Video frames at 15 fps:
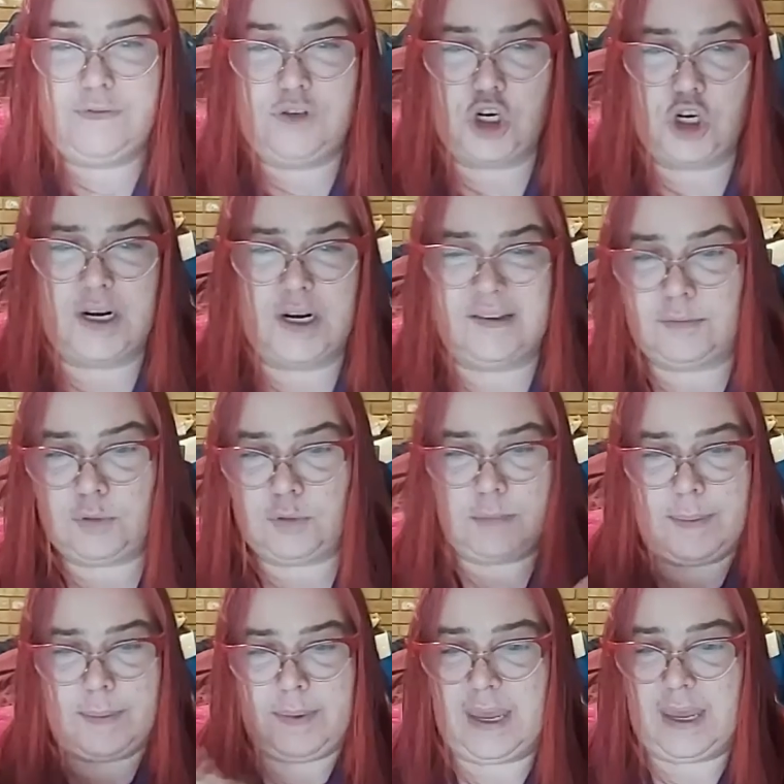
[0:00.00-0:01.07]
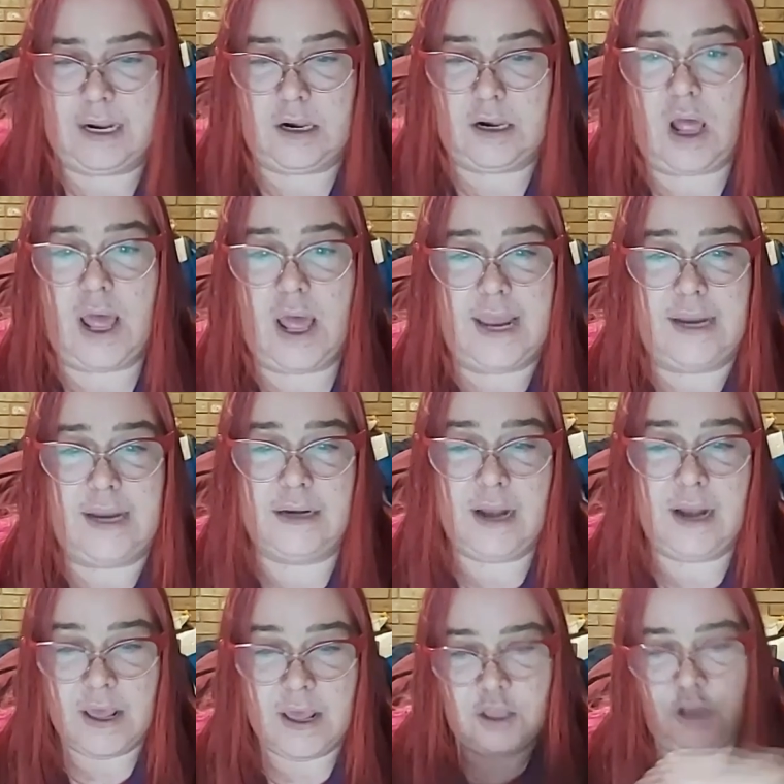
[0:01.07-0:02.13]
journalism you maybe get a client and
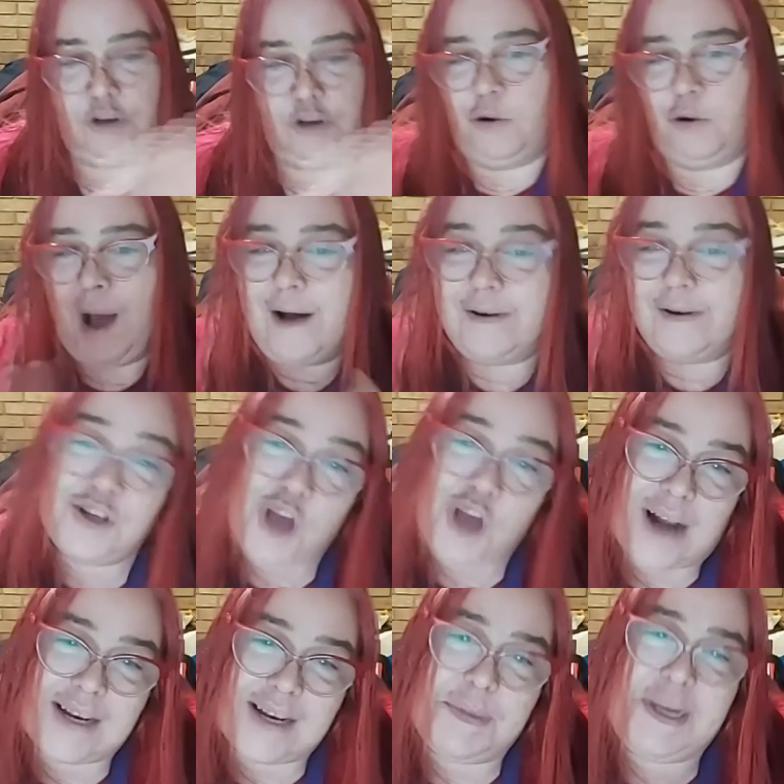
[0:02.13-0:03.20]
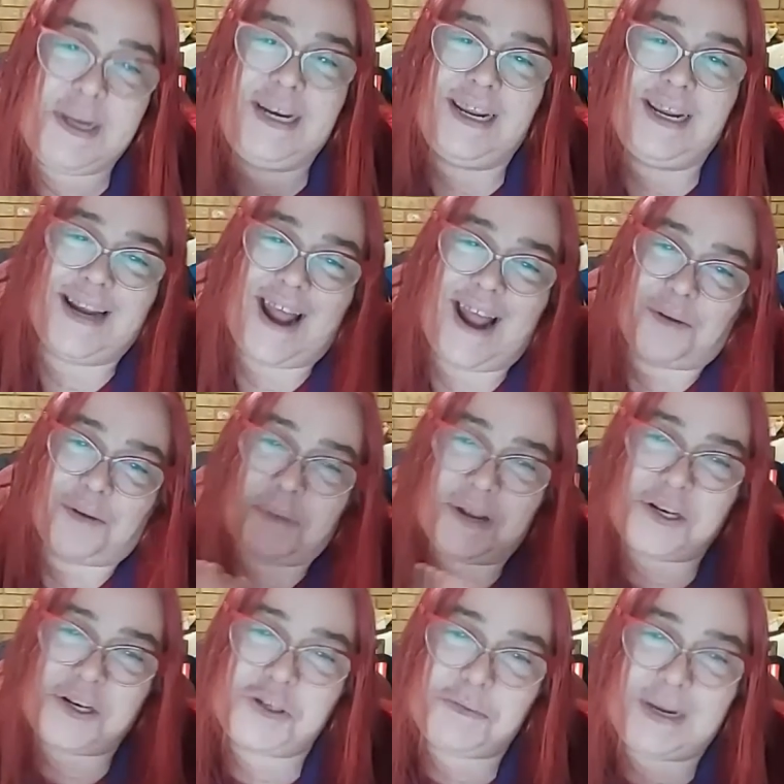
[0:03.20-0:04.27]
you know how to talk to media and how to
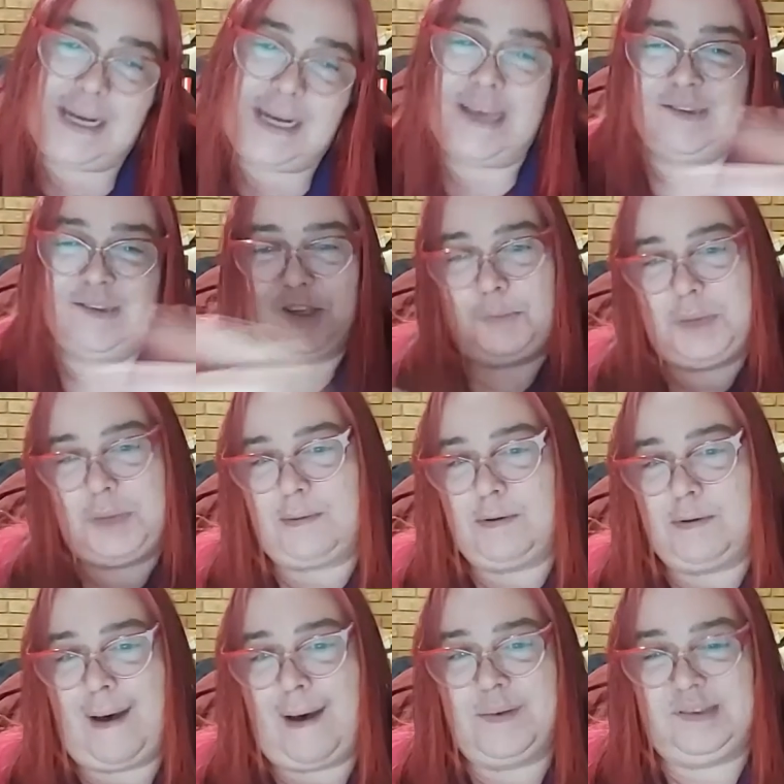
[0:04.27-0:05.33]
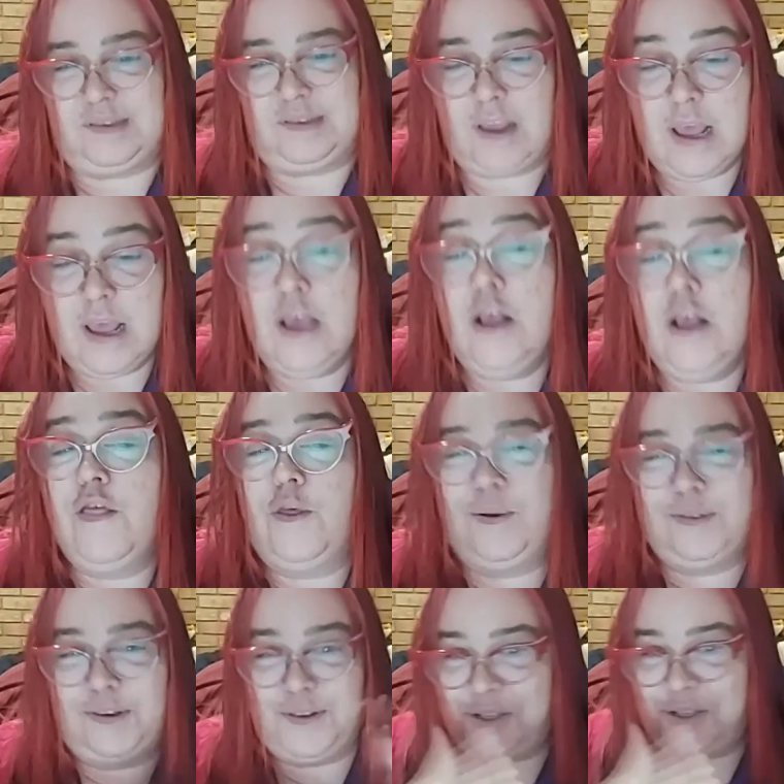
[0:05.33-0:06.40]
pitch to media so you become a publicist
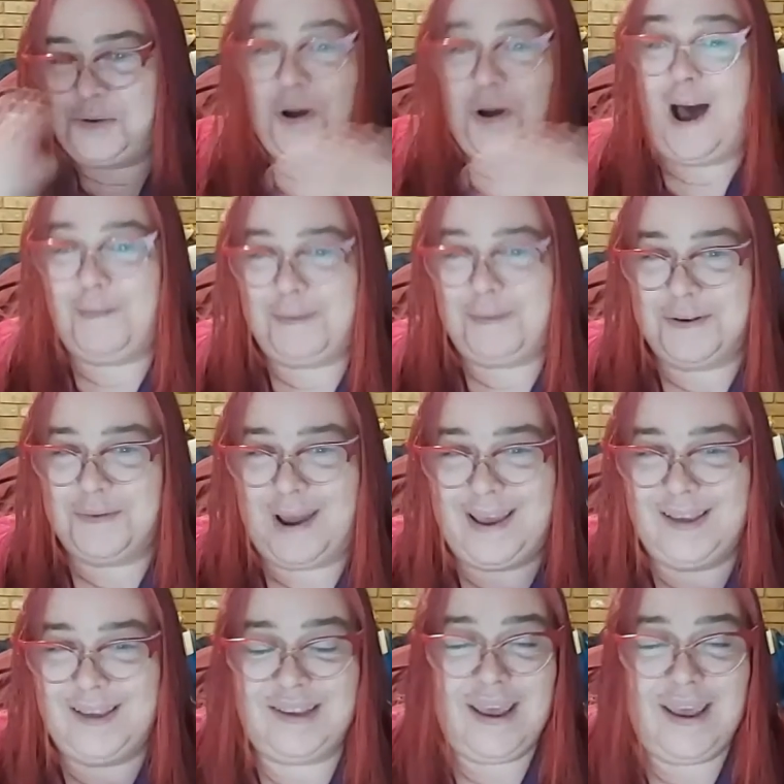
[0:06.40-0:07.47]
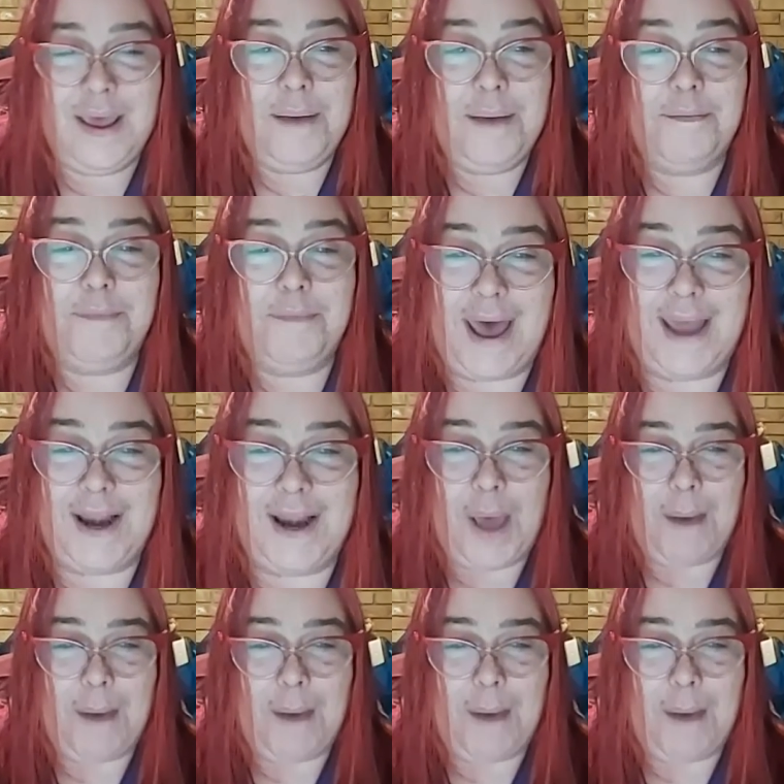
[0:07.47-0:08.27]
those are the two common ways but